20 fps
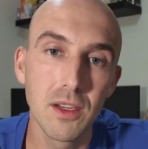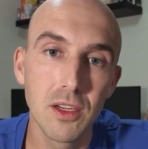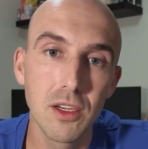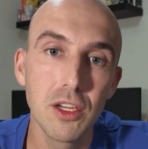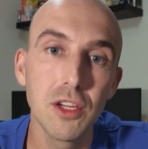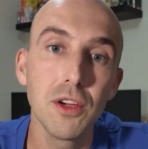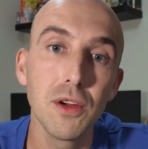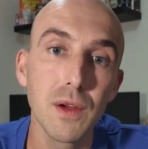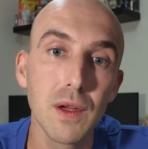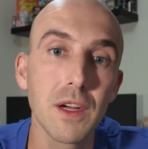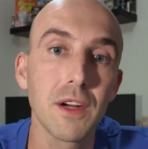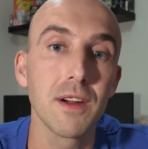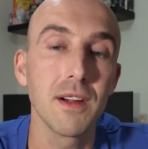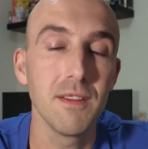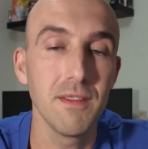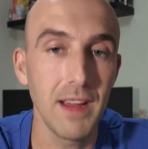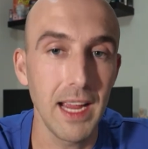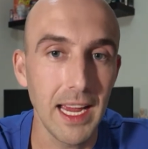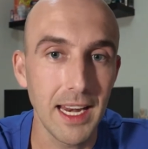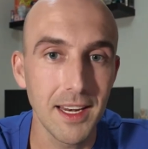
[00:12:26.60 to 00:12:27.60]
to your
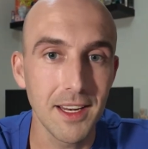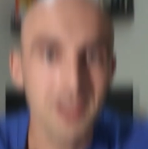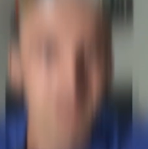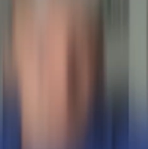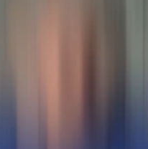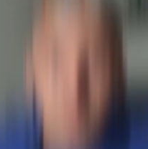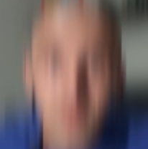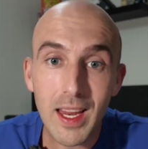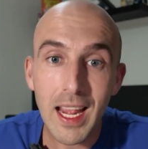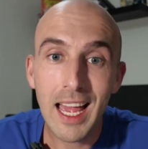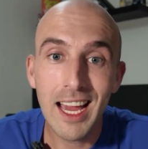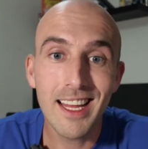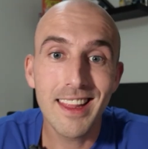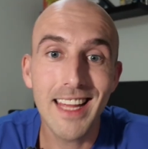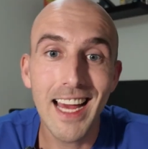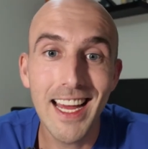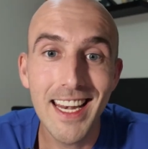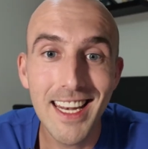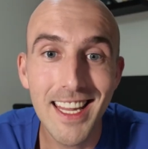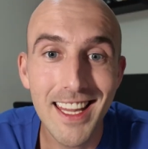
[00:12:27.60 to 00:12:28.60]
advantage. And at
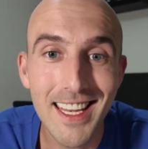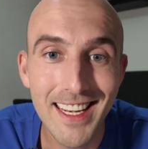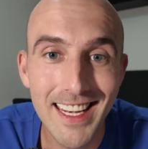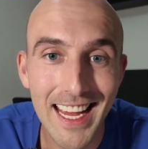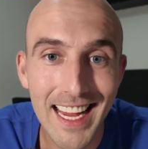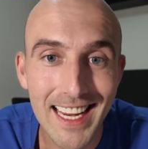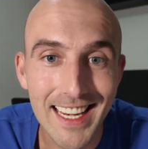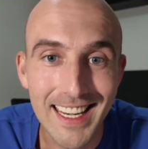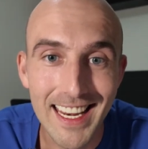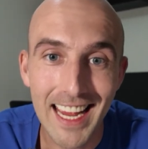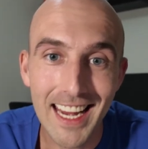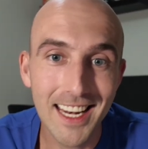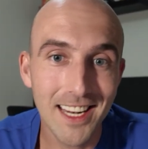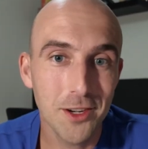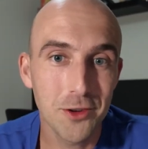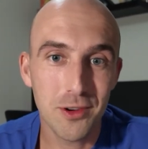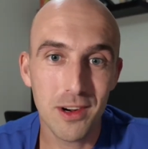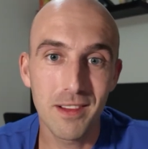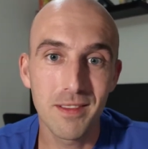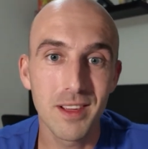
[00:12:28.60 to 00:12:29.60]
the end of the day,
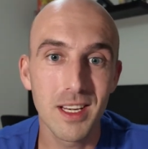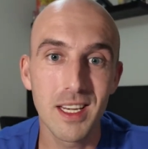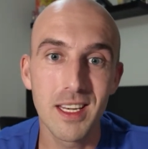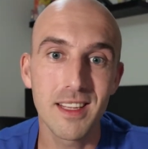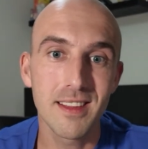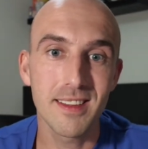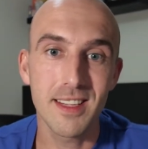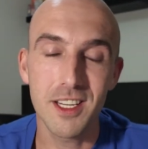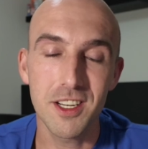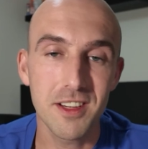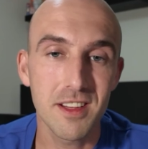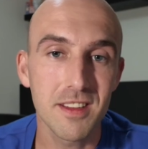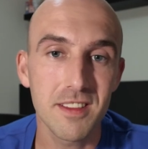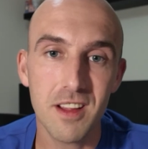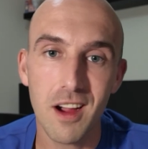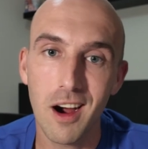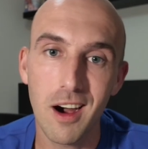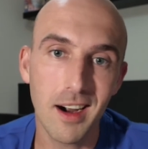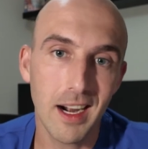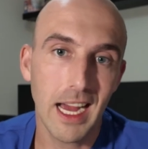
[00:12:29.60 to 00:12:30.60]
data-driven decisions
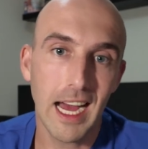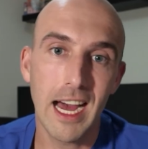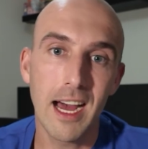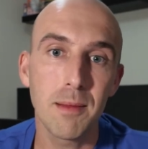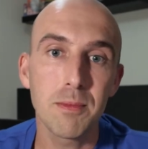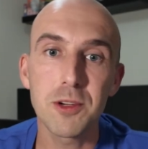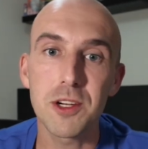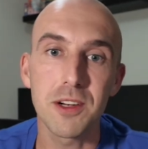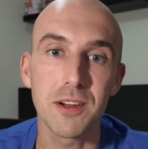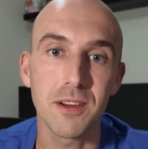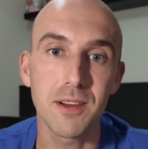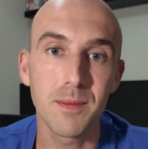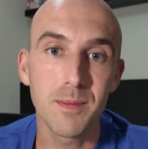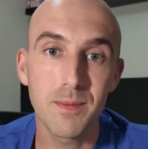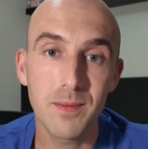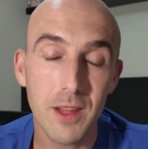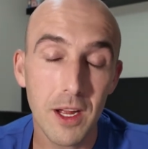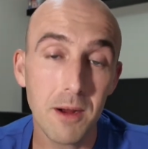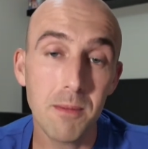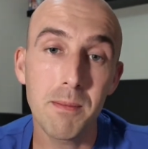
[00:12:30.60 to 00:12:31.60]
aren't optional.
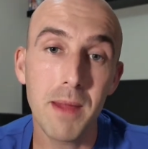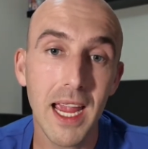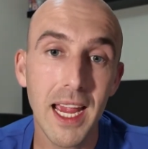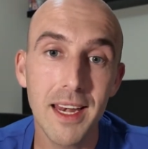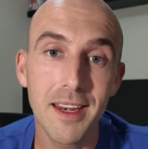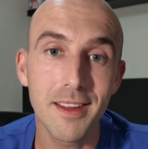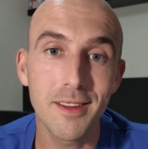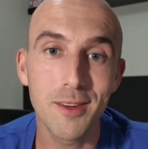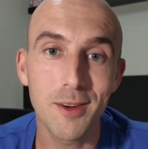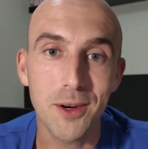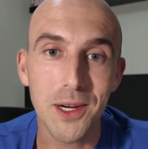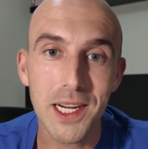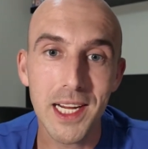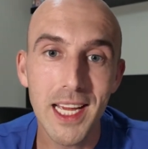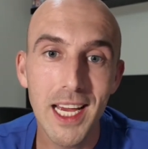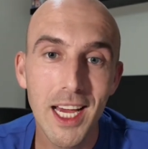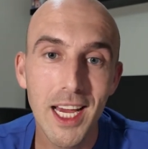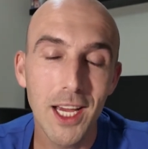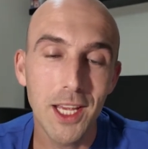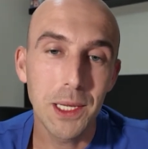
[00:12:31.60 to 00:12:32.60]
They're mandatory.
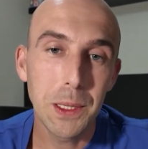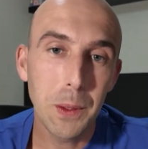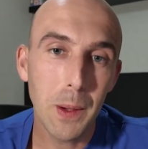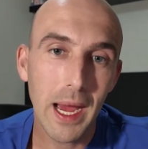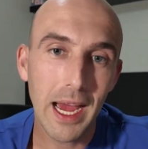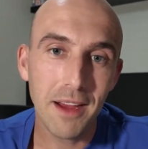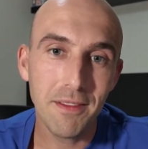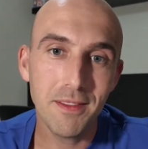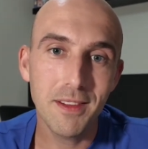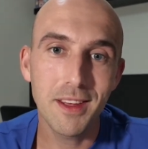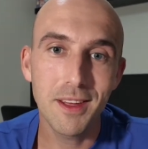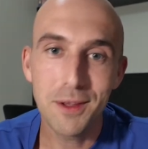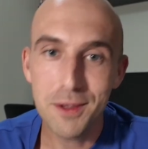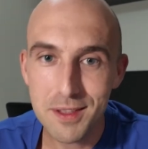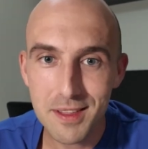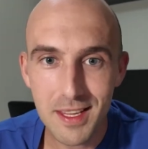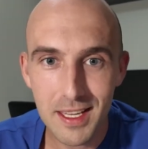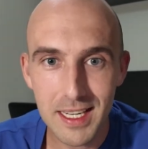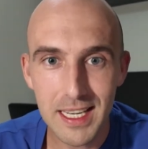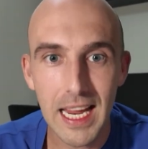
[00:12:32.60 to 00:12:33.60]
You have to
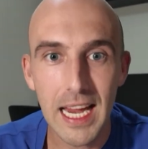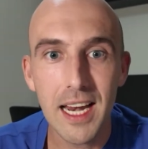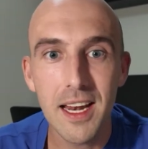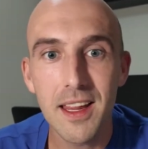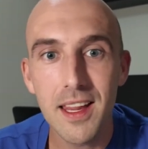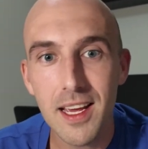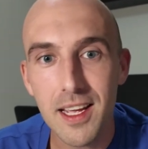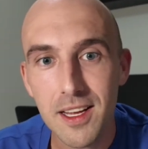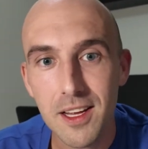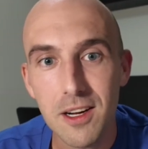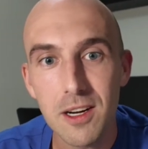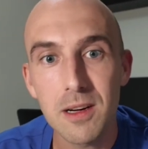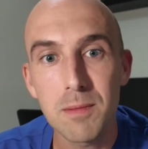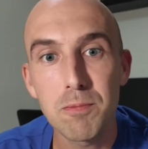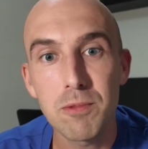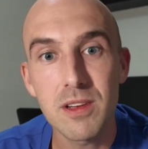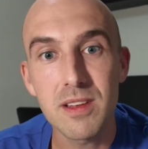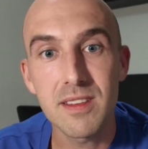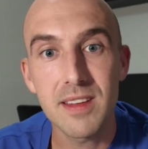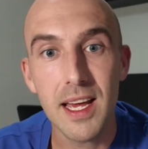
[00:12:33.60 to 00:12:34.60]
use the data that you're
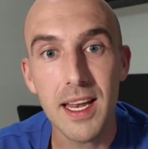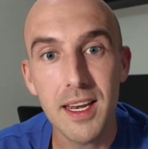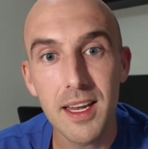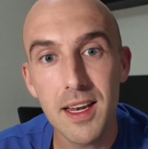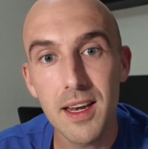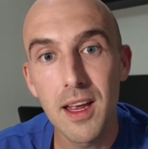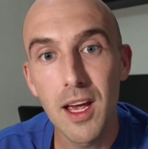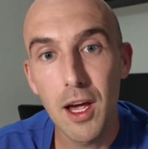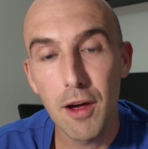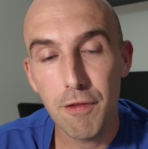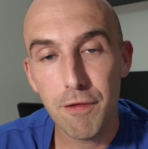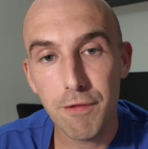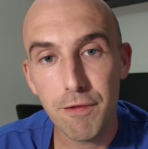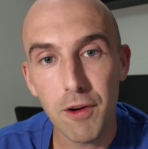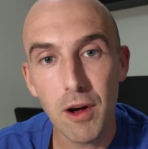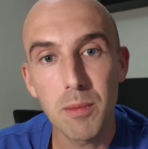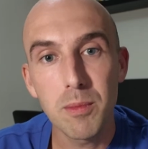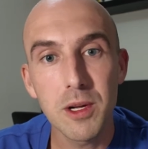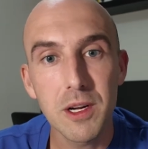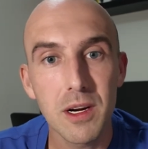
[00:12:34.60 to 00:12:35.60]
presented
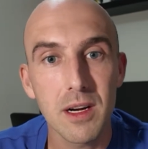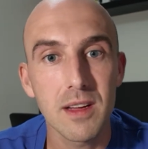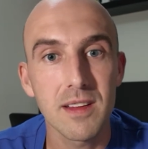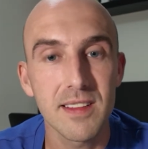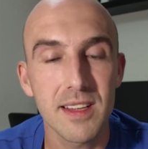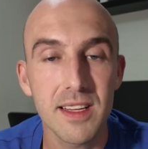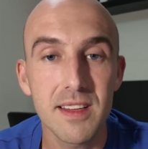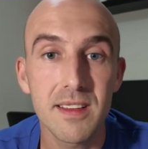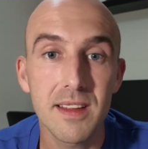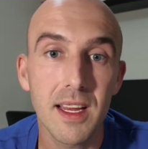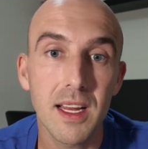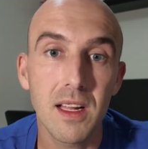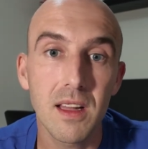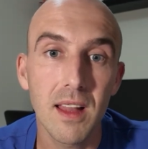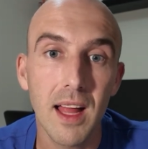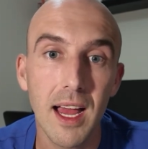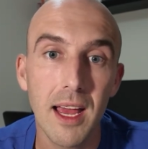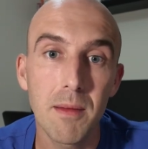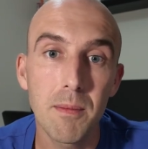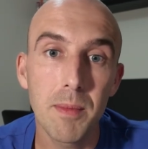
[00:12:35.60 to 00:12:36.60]
from your existing
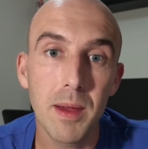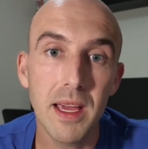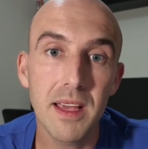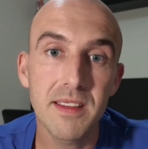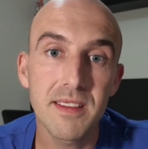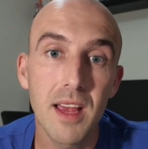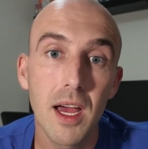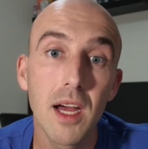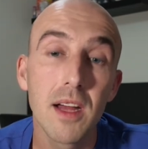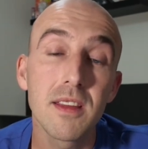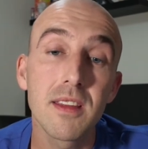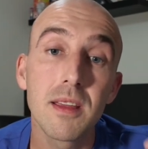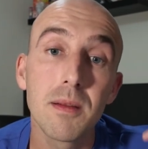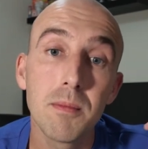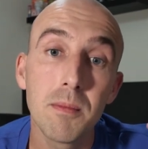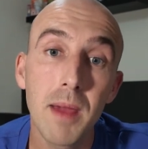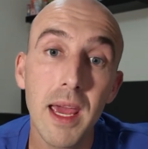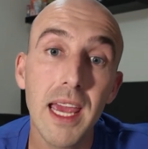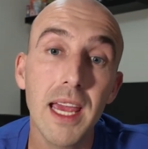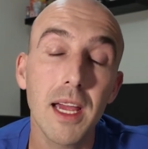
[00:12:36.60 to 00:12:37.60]
client base to
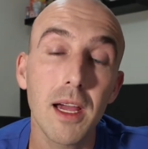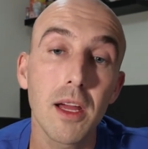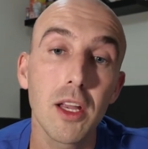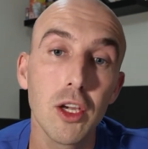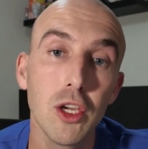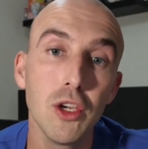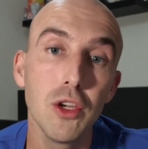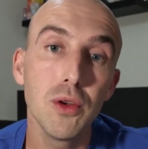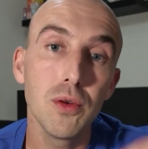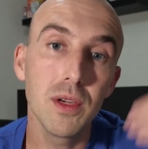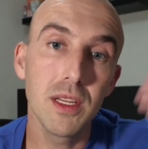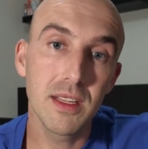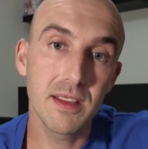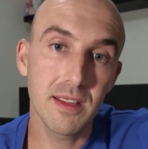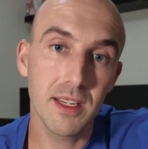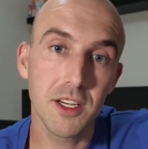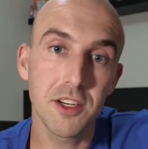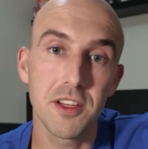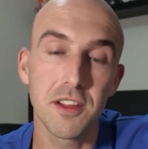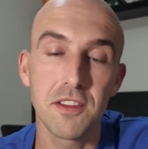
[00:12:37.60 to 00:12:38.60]
make new
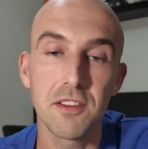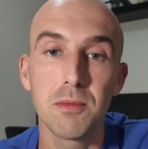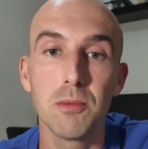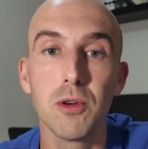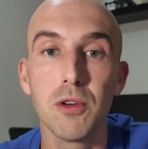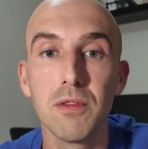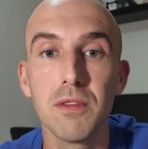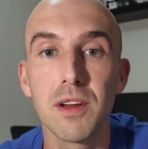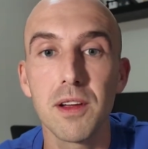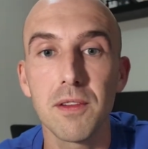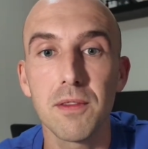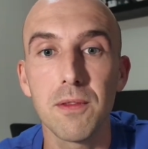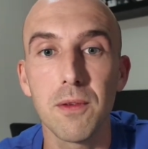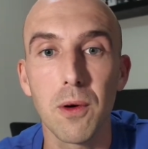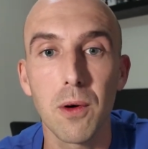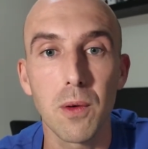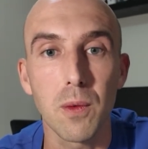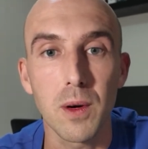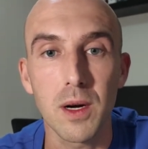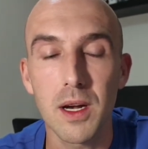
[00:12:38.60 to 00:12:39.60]
decisions moving
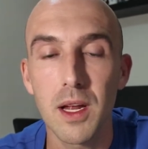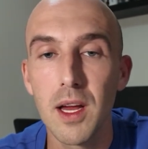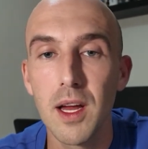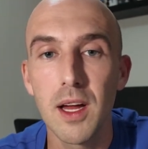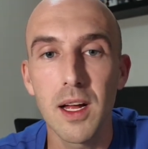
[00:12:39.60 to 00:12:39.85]
forward.